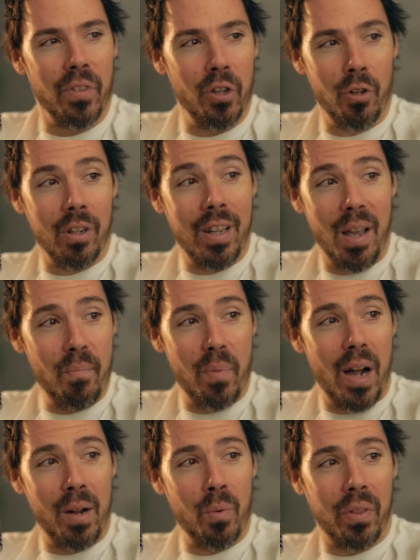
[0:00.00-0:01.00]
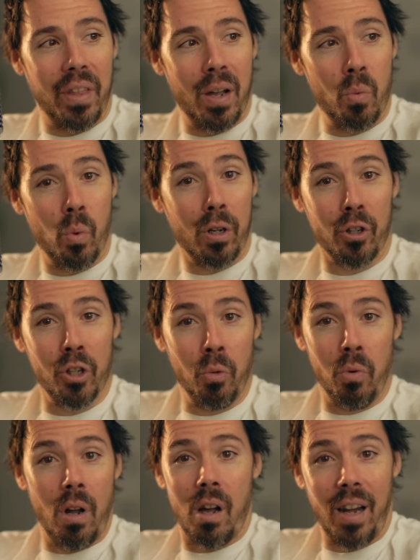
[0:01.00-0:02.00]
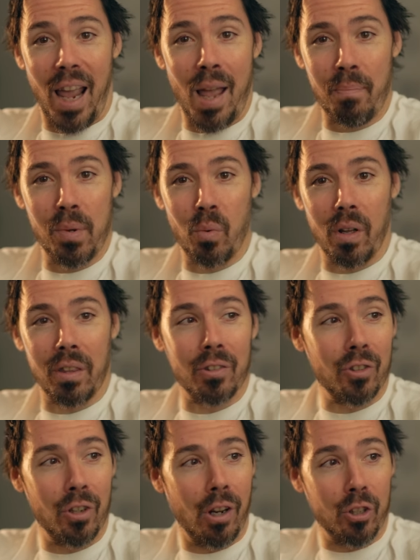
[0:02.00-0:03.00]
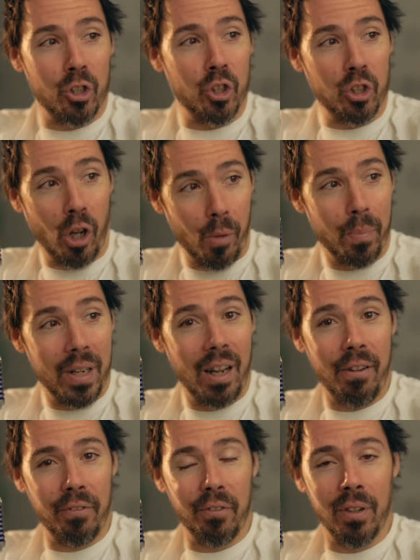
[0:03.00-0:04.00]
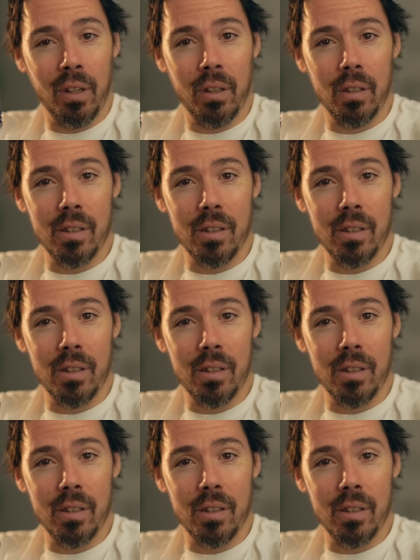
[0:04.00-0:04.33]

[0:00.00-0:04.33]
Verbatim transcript: You could get by with that. What are you not happy with? Is it not sharp enough?